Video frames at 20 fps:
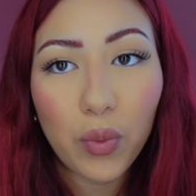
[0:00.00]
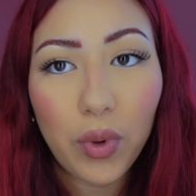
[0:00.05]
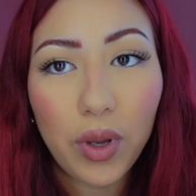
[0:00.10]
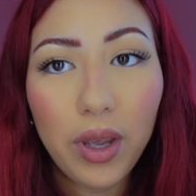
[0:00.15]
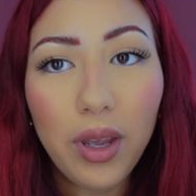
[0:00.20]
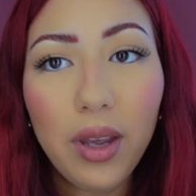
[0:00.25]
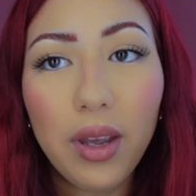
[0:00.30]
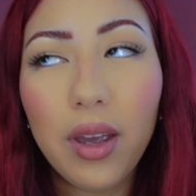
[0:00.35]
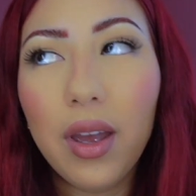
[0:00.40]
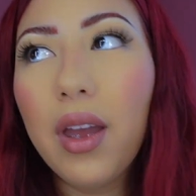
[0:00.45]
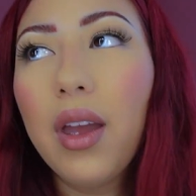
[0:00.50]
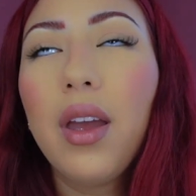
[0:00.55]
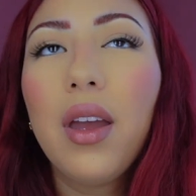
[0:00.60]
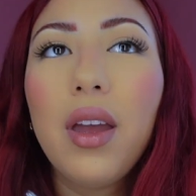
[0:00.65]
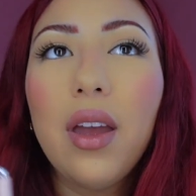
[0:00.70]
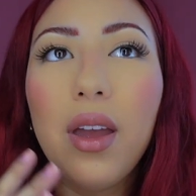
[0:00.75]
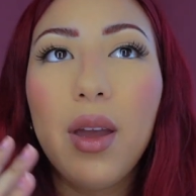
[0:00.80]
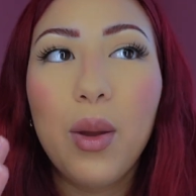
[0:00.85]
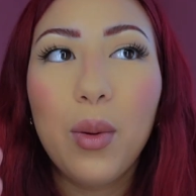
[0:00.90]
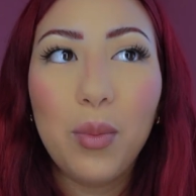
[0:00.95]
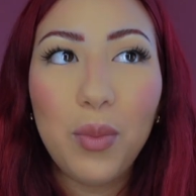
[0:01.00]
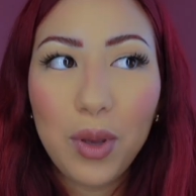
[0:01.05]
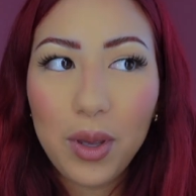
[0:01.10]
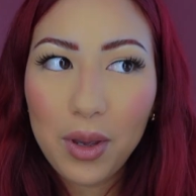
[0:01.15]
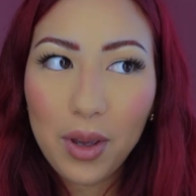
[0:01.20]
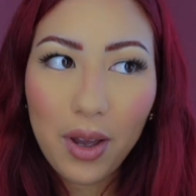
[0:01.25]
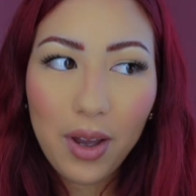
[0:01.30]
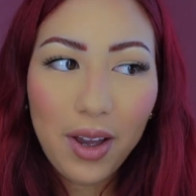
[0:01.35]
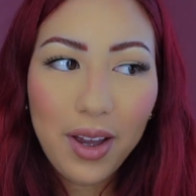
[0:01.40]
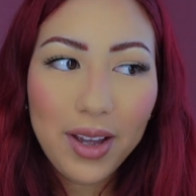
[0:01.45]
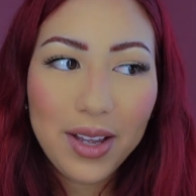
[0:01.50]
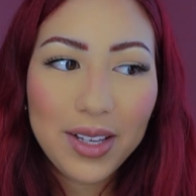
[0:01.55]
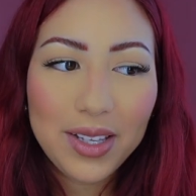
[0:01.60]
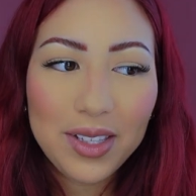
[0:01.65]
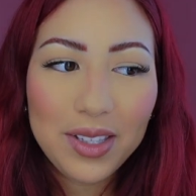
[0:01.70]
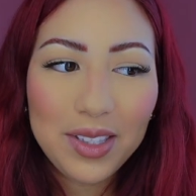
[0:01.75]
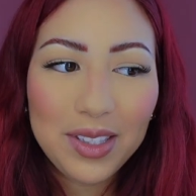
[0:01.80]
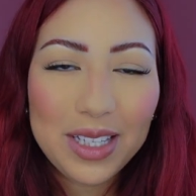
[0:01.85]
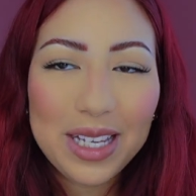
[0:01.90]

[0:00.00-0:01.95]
week because,